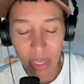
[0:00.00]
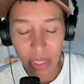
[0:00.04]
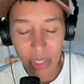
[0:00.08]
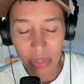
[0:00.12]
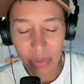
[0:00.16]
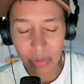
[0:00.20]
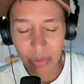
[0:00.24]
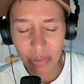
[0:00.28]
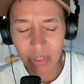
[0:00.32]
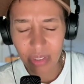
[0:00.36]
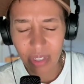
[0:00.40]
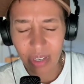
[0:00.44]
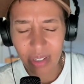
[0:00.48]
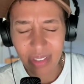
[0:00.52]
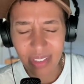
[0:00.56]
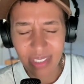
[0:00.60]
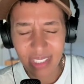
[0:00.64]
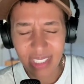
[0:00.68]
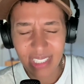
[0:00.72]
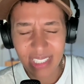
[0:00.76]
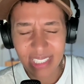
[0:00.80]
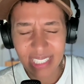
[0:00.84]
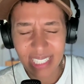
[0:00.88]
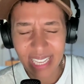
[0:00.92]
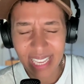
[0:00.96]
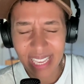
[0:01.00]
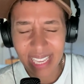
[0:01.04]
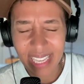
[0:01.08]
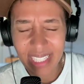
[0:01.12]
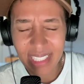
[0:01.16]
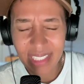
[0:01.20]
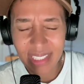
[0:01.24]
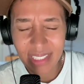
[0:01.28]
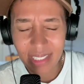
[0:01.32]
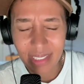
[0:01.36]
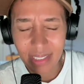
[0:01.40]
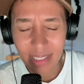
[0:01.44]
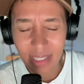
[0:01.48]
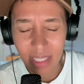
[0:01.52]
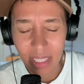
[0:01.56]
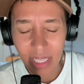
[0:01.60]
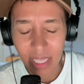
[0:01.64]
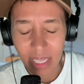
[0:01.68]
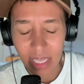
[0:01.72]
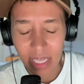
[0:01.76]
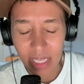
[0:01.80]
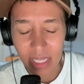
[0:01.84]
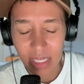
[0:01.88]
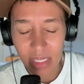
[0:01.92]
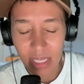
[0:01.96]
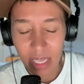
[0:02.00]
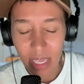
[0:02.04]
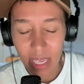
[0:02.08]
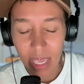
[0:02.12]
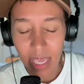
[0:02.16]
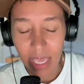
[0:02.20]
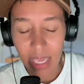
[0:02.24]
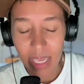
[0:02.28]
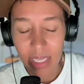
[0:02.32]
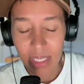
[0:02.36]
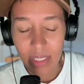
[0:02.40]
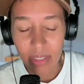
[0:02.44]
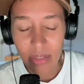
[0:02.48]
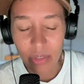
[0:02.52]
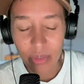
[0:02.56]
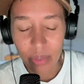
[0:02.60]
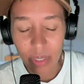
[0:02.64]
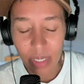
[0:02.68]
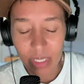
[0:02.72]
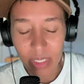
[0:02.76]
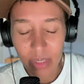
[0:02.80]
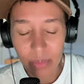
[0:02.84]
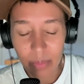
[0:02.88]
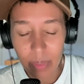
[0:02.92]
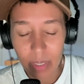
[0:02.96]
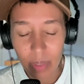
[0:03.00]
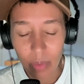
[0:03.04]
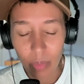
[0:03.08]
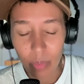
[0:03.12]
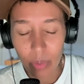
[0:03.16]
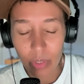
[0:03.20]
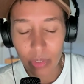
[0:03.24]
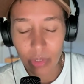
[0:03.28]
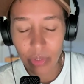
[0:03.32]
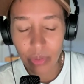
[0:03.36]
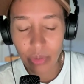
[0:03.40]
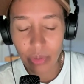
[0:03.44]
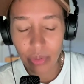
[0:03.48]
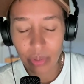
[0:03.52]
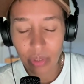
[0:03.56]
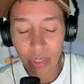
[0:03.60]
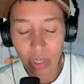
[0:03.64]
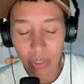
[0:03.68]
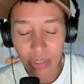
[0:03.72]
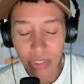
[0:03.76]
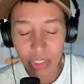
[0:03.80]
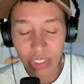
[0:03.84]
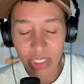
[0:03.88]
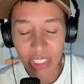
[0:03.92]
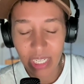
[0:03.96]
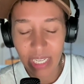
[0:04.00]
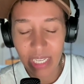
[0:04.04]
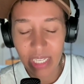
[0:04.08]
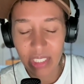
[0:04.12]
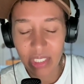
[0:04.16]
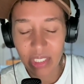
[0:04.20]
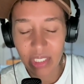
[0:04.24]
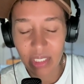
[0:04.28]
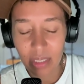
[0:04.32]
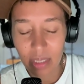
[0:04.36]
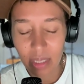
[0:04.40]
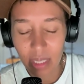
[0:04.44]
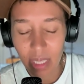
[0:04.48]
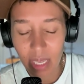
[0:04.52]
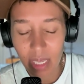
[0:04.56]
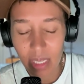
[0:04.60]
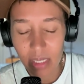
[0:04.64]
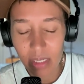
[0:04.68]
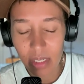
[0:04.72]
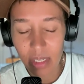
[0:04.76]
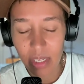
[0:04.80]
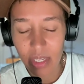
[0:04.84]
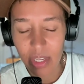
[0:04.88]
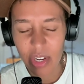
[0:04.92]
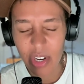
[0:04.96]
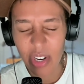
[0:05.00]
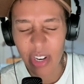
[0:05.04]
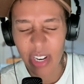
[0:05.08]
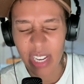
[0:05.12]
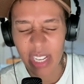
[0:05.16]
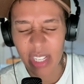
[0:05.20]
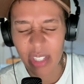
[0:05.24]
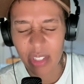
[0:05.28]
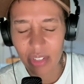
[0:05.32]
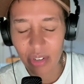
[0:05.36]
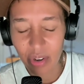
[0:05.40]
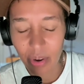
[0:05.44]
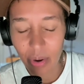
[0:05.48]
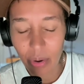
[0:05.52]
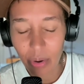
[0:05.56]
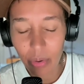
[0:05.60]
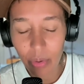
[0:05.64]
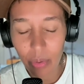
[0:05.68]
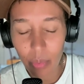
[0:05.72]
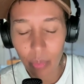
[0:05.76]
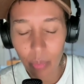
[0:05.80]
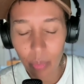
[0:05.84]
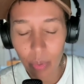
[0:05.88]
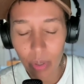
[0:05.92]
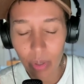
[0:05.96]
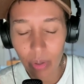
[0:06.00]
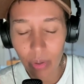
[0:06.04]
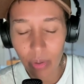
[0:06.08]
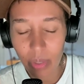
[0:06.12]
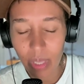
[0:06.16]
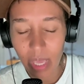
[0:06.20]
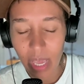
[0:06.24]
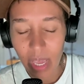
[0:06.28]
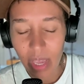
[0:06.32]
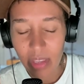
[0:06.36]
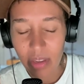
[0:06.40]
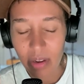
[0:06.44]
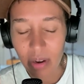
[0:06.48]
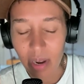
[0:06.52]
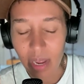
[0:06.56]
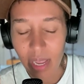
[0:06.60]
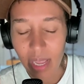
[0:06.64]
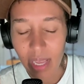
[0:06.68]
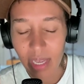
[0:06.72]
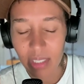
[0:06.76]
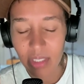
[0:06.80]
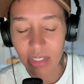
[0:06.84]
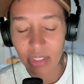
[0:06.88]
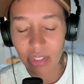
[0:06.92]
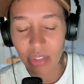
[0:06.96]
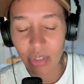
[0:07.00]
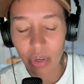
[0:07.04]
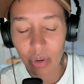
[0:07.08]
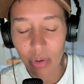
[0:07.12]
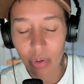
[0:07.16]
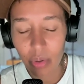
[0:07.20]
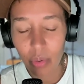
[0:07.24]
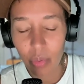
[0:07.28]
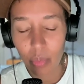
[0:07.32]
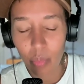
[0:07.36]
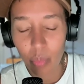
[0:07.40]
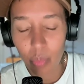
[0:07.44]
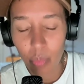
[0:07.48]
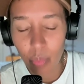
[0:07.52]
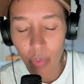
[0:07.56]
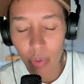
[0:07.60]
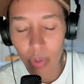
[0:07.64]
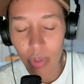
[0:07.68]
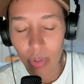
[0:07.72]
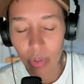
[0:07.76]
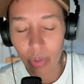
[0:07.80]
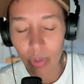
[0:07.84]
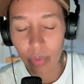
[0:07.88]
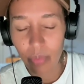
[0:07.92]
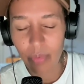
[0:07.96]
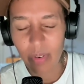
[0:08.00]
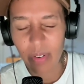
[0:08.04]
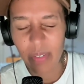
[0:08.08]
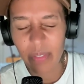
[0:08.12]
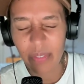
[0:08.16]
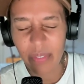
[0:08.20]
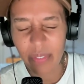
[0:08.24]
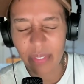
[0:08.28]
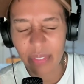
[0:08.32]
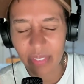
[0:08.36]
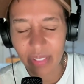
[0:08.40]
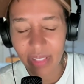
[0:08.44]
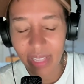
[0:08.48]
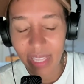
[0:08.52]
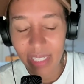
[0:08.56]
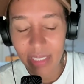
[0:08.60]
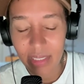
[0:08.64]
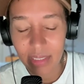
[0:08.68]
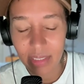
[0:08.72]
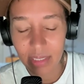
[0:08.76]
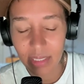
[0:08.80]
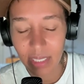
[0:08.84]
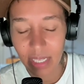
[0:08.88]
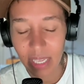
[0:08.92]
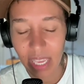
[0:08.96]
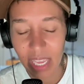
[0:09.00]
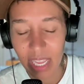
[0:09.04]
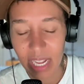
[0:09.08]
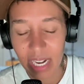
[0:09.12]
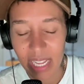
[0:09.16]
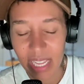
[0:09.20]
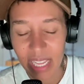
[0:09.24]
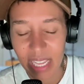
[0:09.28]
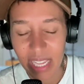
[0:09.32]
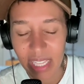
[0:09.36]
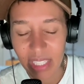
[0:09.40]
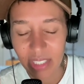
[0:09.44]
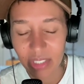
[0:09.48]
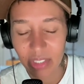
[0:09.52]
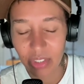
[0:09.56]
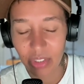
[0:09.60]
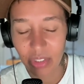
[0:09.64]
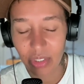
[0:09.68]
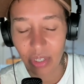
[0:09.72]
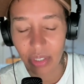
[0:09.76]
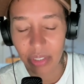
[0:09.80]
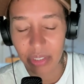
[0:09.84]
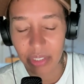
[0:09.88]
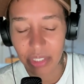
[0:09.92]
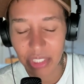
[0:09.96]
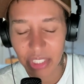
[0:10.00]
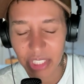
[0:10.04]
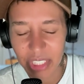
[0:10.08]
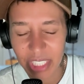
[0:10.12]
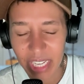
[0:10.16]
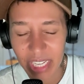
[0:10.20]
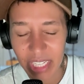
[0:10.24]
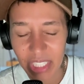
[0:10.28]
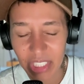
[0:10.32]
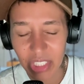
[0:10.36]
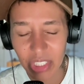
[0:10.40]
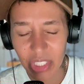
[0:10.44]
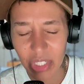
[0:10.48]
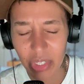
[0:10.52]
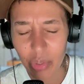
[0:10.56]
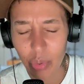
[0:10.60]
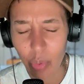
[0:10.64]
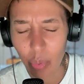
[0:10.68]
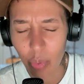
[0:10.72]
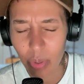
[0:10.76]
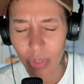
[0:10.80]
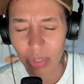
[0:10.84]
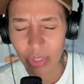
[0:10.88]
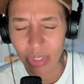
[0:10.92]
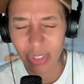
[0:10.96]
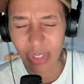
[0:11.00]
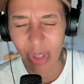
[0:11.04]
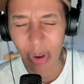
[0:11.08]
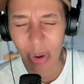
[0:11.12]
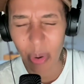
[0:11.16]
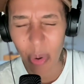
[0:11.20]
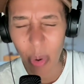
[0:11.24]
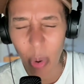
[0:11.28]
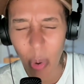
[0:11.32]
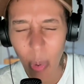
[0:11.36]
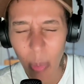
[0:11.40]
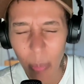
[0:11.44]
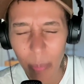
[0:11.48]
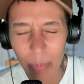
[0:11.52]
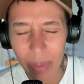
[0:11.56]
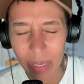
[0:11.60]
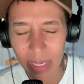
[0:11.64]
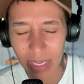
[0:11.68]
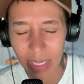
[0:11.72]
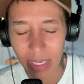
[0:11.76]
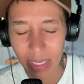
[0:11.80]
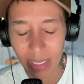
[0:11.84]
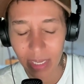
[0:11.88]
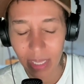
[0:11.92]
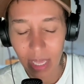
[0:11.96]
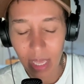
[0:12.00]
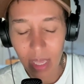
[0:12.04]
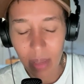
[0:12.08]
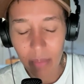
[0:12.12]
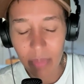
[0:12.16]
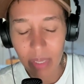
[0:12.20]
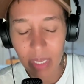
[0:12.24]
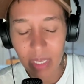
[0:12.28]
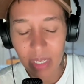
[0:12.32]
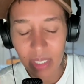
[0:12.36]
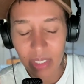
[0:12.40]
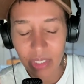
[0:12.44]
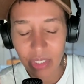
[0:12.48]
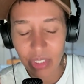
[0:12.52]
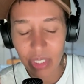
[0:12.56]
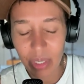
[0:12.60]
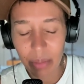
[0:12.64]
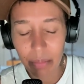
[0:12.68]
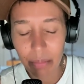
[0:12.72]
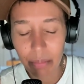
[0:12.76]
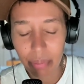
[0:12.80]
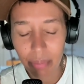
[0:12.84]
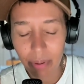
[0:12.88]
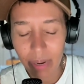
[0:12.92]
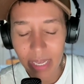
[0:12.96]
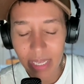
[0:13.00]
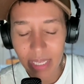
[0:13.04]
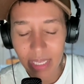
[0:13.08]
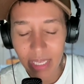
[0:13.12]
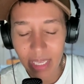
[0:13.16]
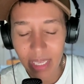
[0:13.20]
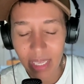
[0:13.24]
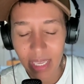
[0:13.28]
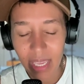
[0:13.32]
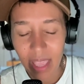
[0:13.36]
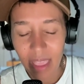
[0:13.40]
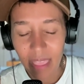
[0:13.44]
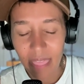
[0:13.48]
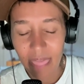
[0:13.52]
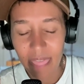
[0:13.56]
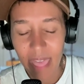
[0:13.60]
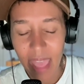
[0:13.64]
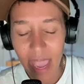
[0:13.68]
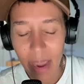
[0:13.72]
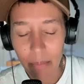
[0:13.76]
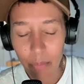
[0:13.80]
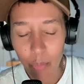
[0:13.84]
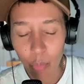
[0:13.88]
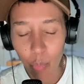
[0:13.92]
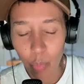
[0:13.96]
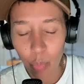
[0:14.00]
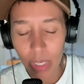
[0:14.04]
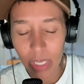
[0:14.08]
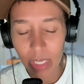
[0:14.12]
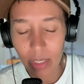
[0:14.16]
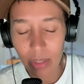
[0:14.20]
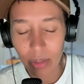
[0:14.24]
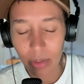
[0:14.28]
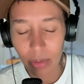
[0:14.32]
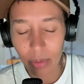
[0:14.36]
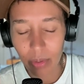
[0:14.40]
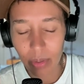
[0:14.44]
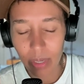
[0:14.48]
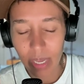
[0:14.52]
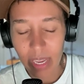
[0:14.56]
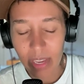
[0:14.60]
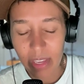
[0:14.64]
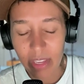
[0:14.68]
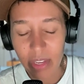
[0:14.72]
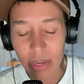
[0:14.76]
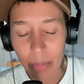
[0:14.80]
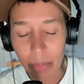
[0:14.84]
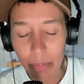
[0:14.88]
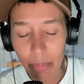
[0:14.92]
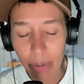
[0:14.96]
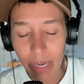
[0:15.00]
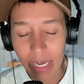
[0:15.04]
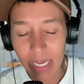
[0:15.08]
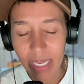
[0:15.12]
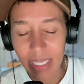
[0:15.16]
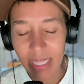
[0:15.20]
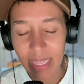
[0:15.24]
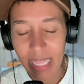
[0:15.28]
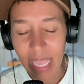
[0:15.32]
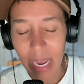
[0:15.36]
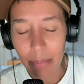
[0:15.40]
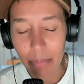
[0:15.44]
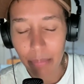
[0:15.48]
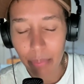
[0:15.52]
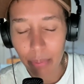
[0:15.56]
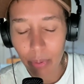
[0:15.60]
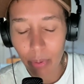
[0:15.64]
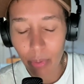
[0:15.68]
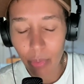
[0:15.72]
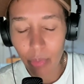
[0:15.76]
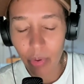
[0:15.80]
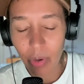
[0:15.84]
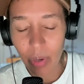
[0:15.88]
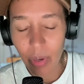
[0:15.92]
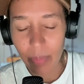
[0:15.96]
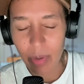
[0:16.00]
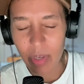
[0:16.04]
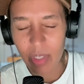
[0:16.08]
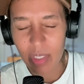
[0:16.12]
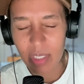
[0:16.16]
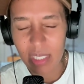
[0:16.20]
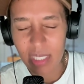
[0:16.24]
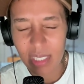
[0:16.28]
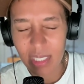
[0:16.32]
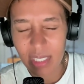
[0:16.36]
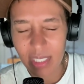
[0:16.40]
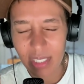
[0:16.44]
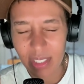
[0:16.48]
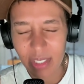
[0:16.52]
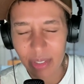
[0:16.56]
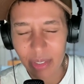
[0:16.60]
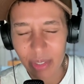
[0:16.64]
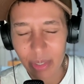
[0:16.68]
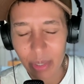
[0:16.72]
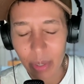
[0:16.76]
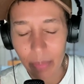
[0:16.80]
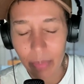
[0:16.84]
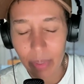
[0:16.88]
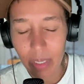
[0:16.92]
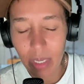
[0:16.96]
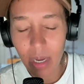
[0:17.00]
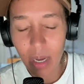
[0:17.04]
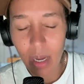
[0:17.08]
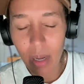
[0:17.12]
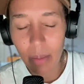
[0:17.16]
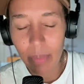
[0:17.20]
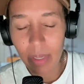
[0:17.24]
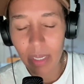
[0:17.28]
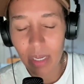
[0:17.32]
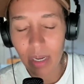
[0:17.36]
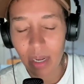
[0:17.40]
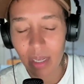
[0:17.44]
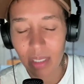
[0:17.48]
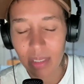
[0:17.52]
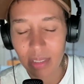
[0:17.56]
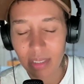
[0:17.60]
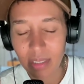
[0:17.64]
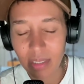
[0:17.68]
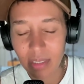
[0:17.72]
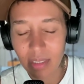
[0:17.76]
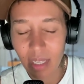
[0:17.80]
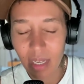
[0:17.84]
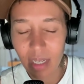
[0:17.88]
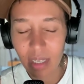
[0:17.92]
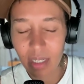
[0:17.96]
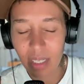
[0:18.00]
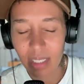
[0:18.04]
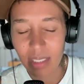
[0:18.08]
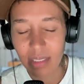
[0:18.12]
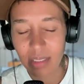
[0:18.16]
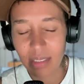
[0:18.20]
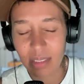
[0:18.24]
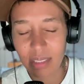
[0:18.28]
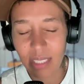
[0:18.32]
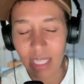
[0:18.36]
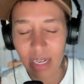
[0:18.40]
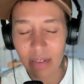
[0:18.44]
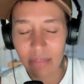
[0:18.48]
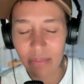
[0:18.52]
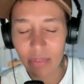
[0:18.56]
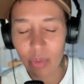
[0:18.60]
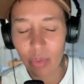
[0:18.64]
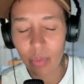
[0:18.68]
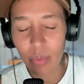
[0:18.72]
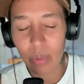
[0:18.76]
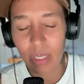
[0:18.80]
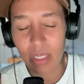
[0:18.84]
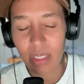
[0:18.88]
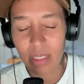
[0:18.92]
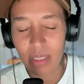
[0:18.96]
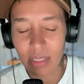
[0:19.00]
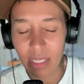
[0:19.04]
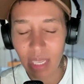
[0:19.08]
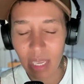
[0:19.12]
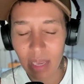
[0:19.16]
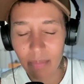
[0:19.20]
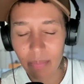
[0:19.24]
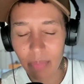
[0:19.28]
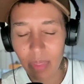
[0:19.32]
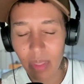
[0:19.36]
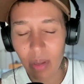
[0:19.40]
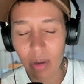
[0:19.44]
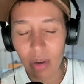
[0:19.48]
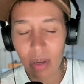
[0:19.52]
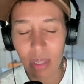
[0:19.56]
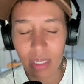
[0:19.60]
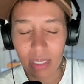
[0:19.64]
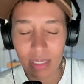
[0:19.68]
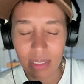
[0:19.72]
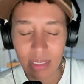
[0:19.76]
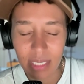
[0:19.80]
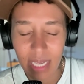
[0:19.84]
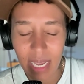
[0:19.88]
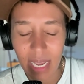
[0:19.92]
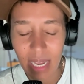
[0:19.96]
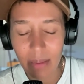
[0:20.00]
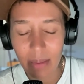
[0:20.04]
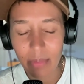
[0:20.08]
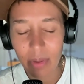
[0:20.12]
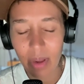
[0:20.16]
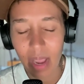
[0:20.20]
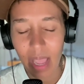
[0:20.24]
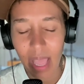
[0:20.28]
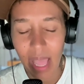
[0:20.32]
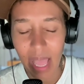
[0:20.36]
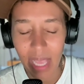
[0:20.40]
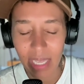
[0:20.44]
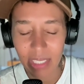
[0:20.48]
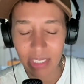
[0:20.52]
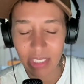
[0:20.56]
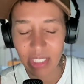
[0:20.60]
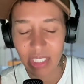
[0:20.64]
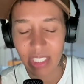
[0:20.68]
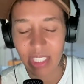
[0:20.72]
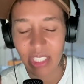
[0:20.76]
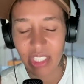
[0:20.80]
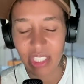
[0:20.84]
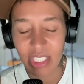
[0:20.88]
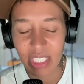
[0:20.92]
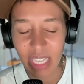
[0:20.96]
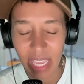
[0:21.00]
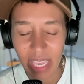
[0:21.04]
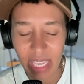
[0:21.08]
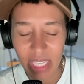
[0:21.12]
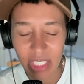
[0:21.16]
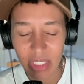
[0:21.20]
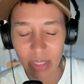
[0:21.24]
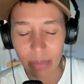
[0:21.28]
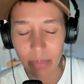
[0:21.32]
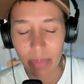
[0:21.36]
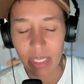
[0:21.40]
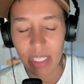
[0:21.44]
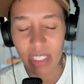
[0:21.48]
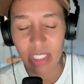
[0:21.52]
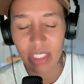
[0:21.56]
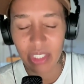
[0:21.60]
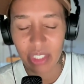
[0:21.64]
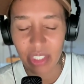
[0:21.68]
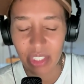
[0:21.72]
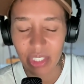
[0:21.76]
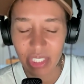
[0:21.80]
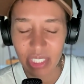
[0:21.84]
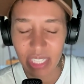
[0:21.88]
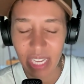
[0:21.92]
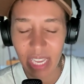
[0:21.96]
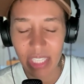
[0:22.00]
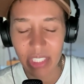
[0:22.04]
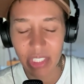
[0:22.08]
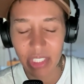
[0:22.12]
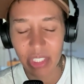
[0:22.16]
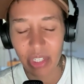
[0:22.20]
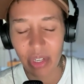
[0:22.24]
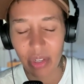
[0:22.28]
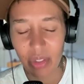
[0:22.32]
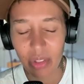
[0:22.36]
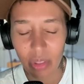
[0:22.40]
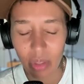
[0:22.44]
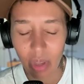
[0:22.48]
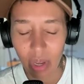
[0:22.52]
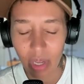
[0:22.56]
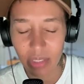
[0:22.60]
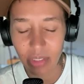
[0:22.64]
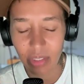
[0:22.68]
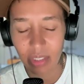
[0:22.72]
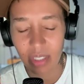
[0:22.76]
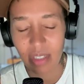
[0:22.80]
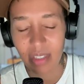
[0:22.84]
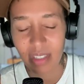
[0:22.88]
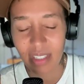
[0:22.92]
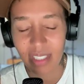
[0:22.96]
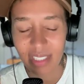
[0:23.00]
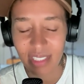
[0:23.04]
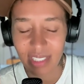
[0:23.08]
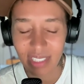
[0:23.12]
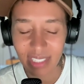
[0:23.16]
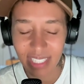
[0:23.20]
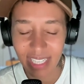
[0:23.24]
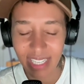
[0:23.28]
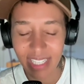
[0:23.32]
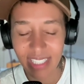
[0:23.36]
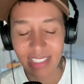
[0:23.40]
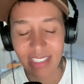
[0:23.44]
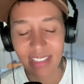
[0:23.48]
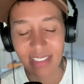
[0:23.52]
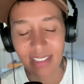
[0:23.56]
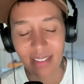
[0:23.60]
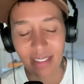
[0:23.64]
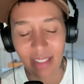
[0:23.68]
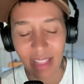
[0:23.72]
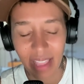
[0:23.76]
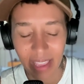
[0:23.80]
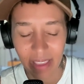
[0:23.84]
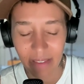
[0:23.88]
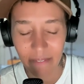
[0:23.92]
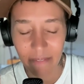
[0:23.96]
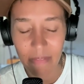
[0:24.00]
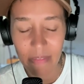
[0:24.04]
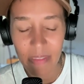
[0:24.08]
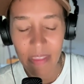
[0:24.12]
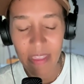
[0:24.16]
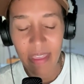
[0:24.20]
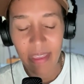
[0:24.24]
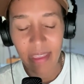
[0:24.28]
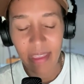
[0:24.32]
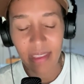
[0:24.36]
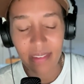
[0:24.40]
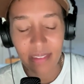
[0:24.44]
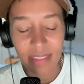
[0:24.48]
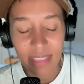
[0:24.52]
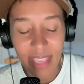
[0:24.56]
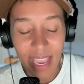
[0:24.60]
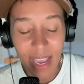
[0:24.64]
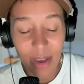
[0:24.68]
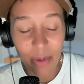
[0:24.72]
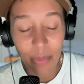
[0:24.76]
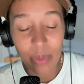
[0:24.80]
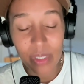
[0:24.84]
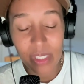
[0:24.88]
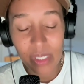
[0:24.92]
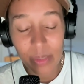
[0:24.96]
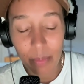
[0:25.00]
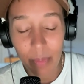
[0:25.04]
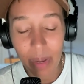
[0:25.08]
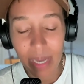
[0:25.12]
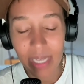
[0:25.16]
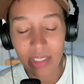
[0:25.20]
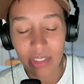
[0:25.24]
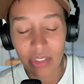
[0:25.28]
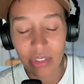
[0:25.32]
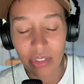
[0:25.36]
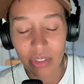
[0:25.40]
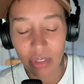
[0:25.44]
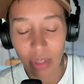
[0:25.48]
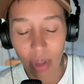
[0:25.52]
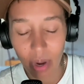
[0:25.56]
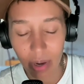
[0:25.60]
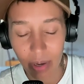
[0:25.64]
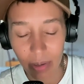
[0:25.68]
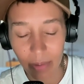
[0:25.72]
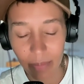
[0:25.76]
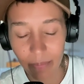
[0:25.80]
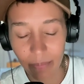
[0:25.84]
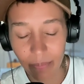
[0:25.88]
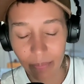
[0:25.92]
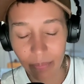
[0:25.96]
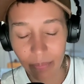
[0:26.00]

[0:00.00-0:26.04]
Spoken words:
You start changing things. And trust me, once you start changing things in your internal world, your external world reflects it and it starts changing. Doors start opening because you're breaking that wheel. You're breaking that program. You're becoming unstuck. Instead of doing the same thing all the time, you're actually changing because you're changing your thoughts. So you're going to change your life. And that was my start.